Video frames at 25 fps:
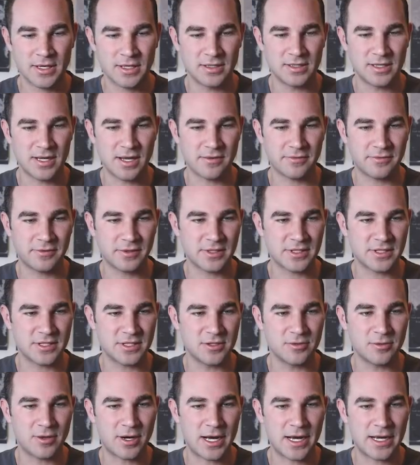Netflix
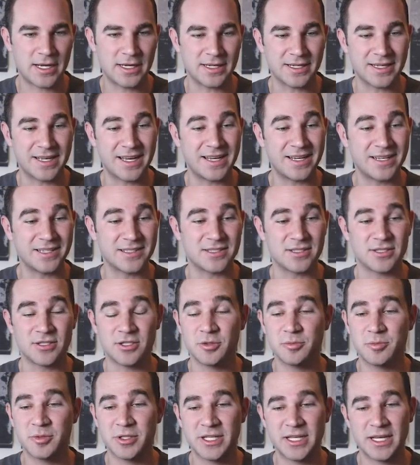UI, again, it's a
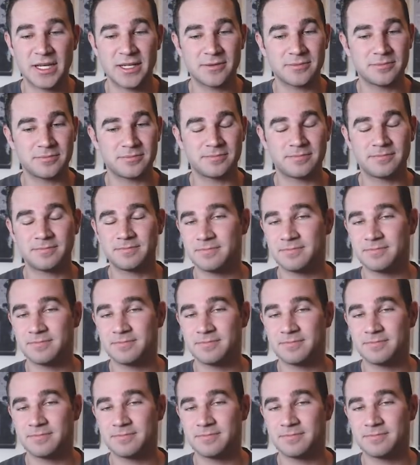duplicate.